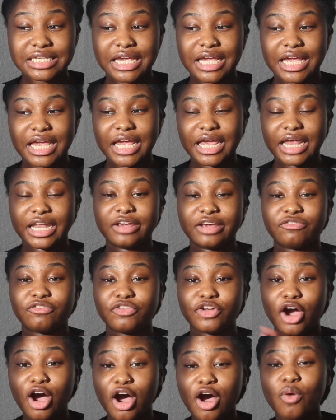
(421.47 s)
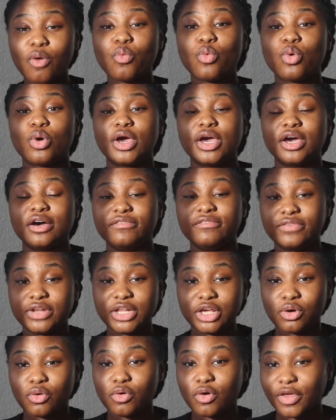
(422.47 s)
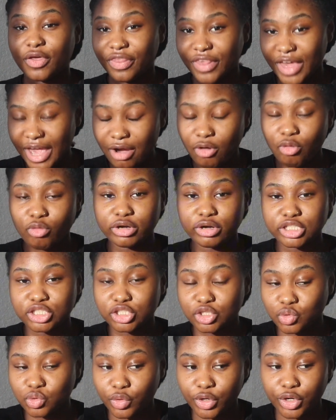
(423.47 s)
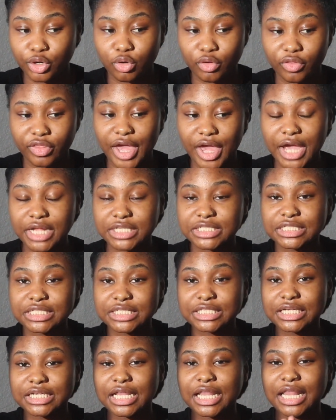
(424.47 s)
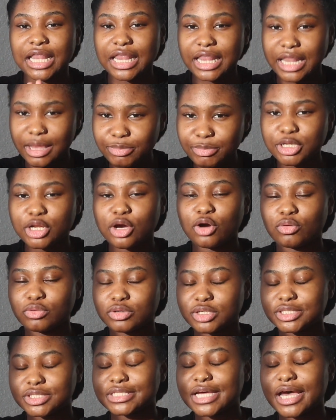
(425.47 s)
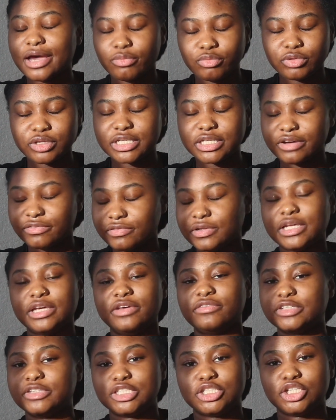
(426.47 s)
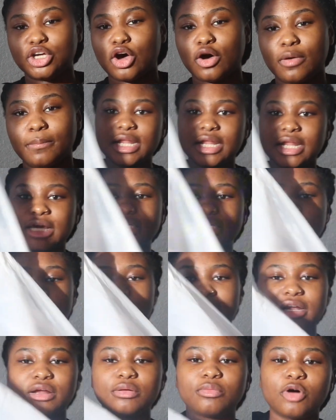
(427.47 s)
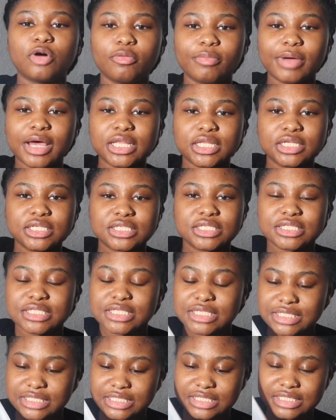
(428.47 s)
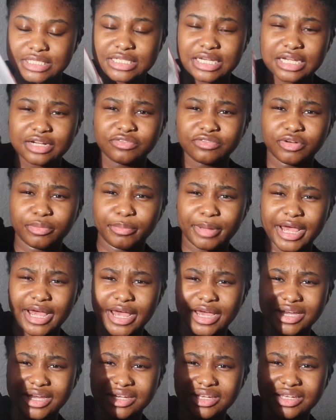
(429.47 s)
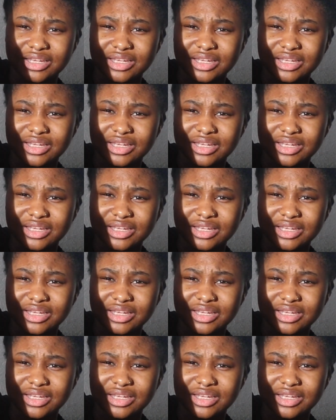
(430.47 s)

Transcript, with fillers: And if y'all want a video on that or a tutorial on that, let me know because I would definitely give it to y'all. The next item on my list is inside of a bag.